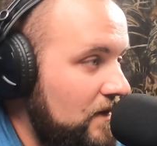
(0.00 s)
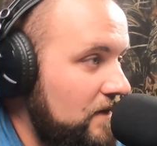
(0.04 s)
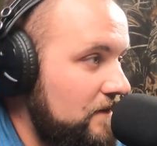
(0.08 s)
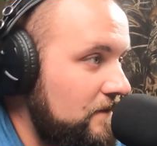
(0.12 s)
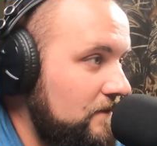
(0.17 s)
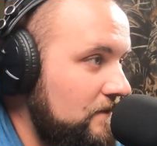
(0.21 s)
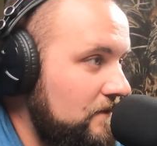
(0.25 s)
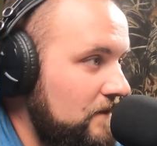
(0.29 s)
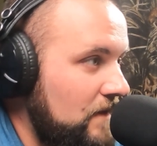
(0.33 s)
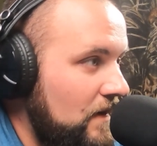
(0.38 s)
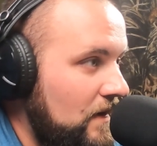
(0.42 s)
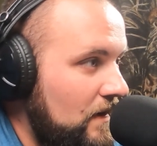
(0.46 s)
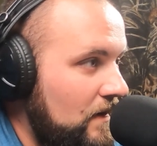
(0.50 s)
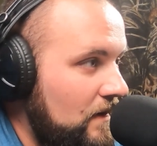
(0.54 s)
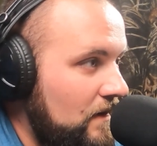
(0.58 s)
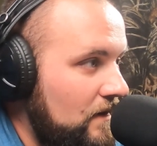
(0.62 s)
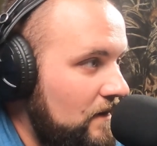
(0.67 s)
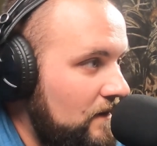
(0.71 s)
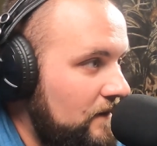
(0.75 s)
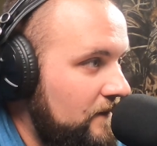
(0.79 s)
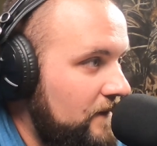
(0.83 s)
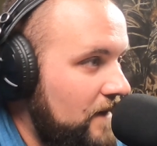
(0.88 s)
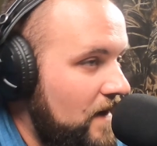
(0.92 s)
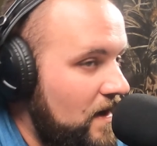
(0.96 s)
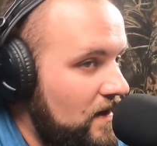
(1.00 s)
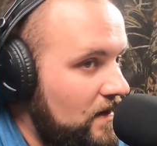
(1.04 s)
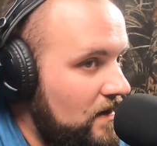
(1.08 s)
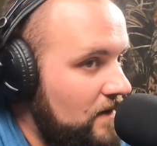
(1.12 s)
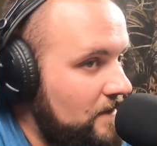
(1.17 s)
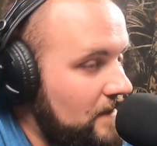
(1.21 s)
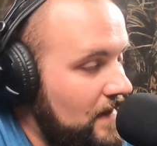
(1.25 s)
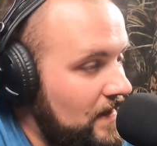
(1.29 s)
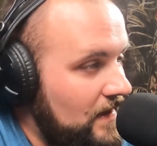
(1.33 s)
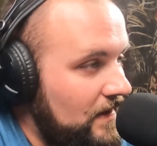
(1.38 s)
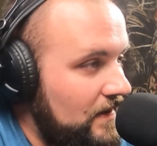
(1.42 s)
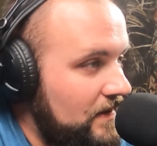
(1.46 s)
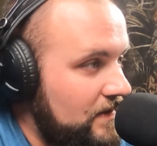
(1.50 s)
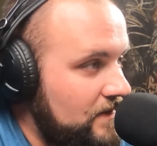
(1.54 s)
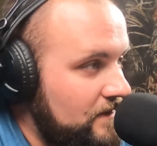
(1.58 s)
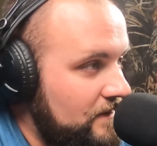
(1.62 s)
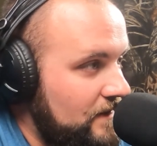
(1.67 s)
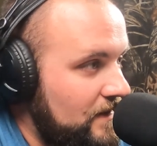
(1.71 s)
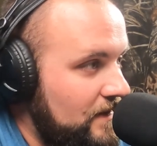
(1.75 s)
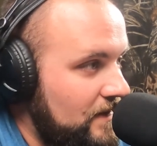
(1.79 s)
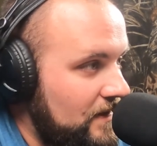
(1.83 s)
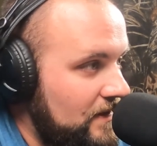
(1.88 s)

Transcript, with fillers: could fog up my house right now.